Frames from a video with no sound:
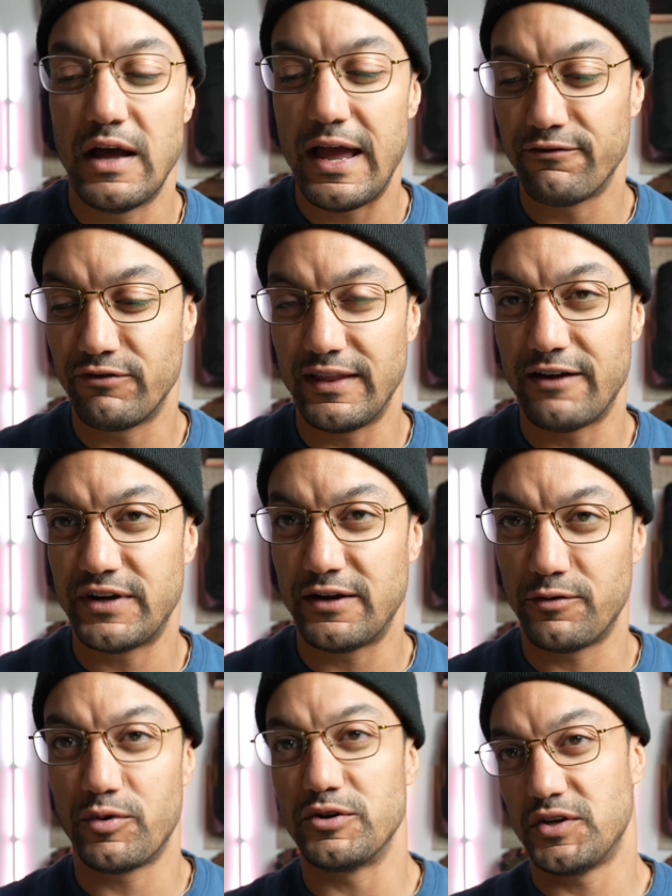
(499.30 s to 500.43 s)
every
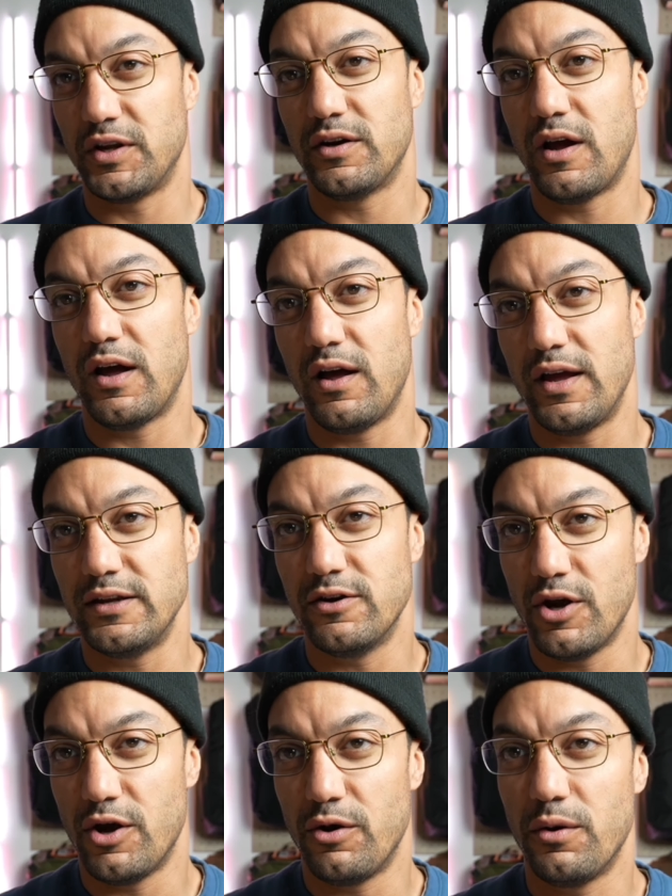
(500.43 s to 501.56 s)
left-handed person I
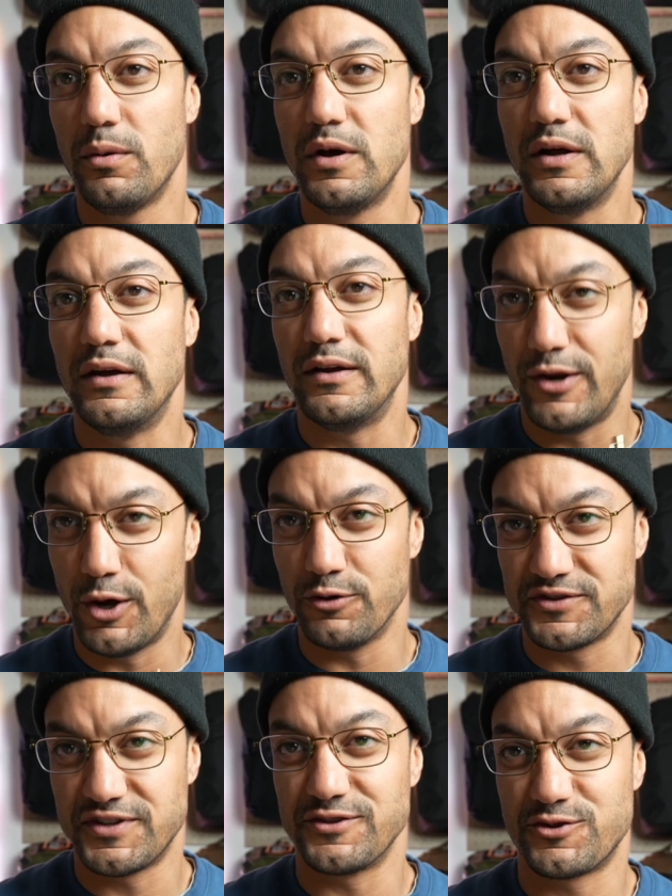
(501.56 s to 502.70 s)
know
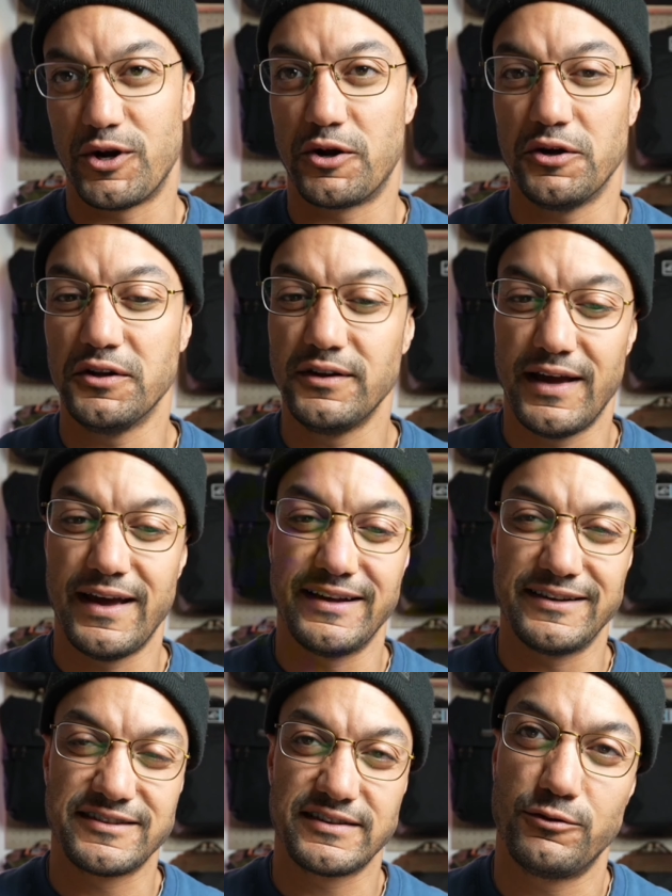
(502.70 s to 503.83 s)
knows the struggle
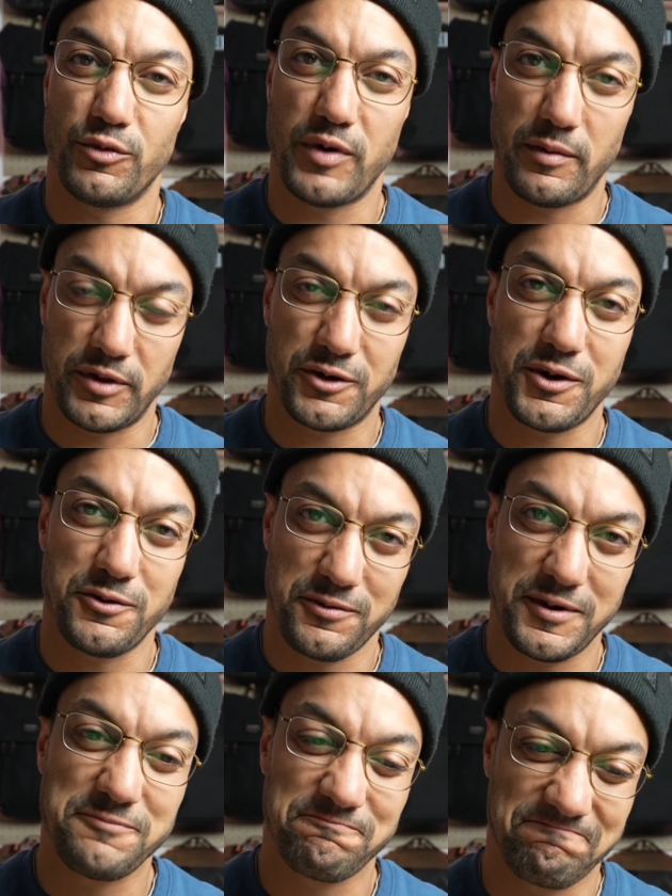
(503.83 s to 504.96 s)
and will probably agree
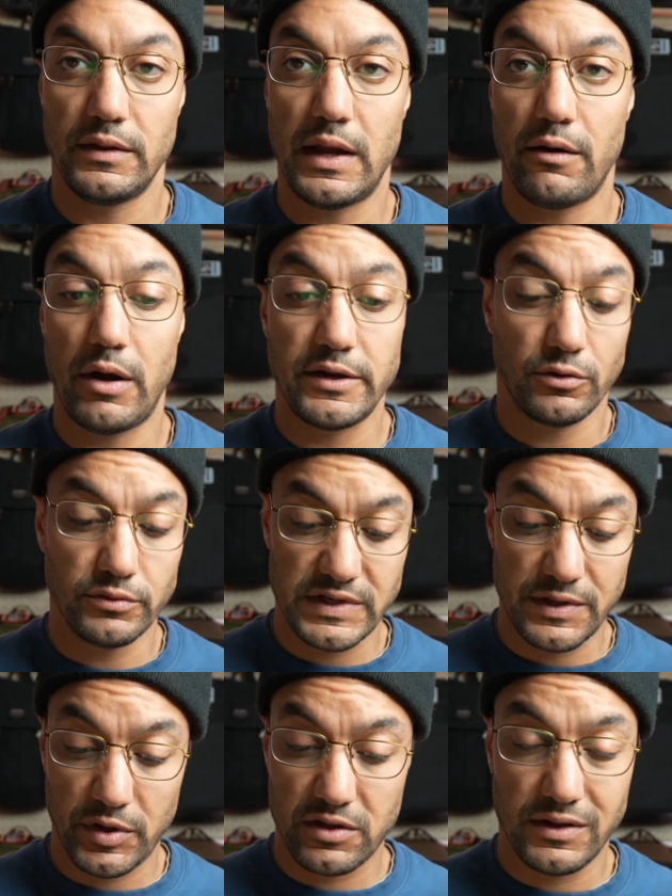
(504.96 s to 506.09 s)
with me. Now, I don't
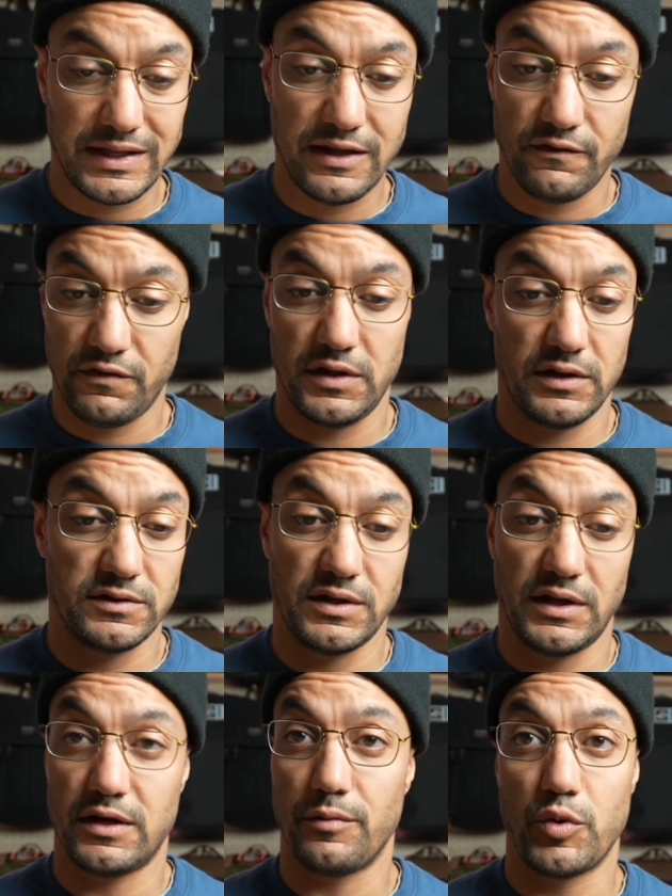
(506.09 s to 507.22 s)
typically give things
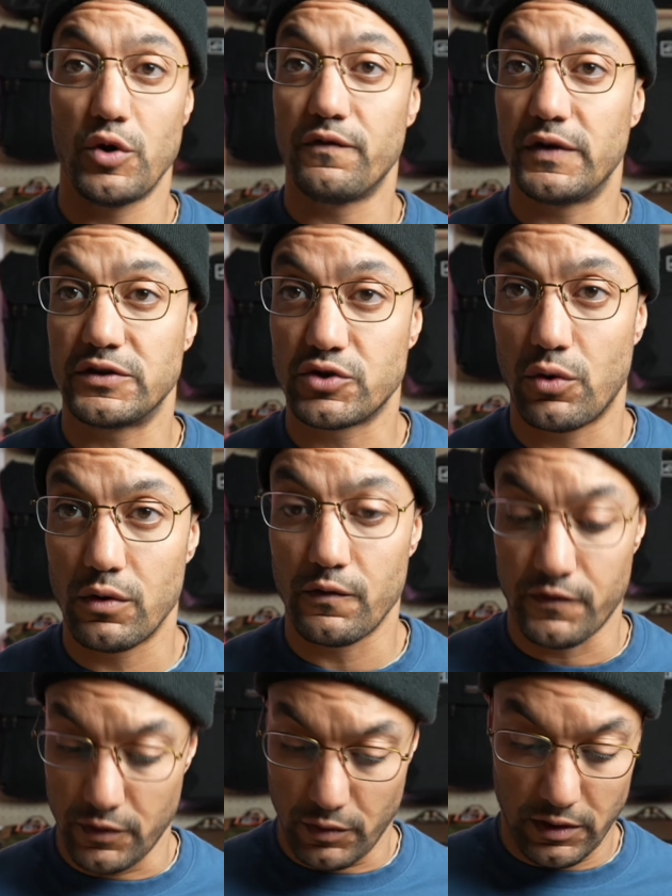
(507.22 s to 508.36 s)
like a perfect score,
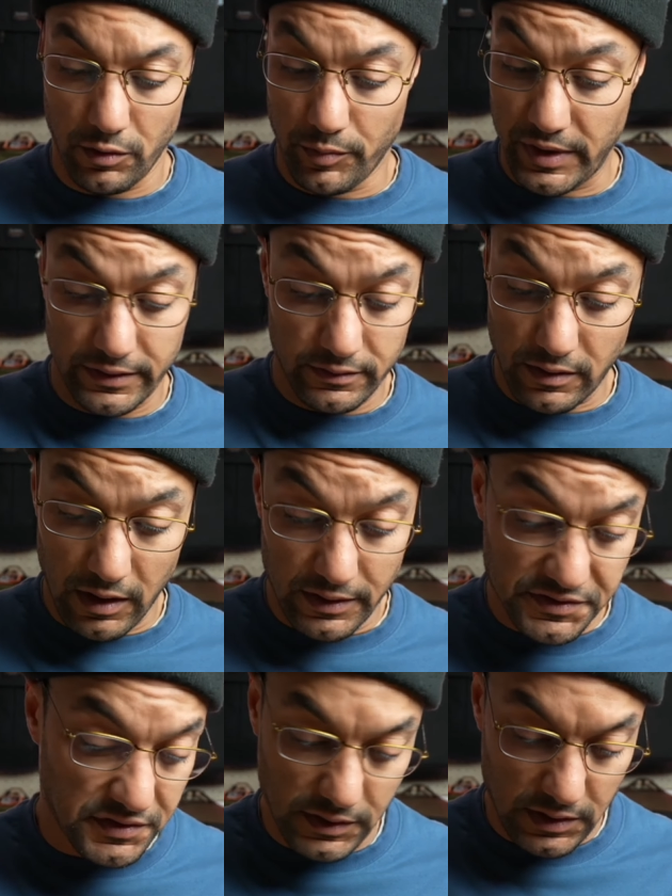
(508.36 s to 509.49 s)
if you will, but
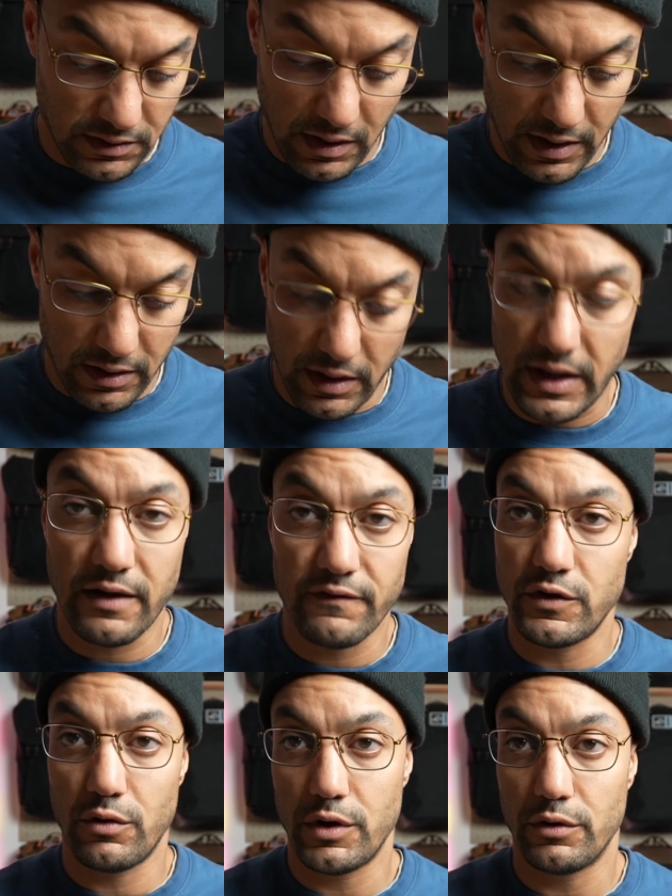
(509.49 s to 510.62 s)
honestly, I have
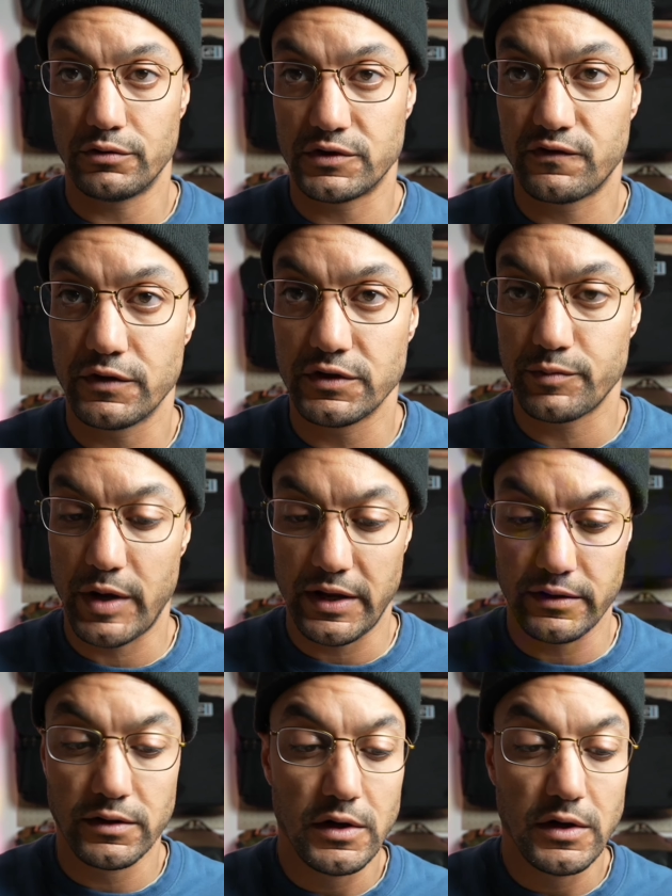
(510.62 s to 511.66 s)
no notes for this pen.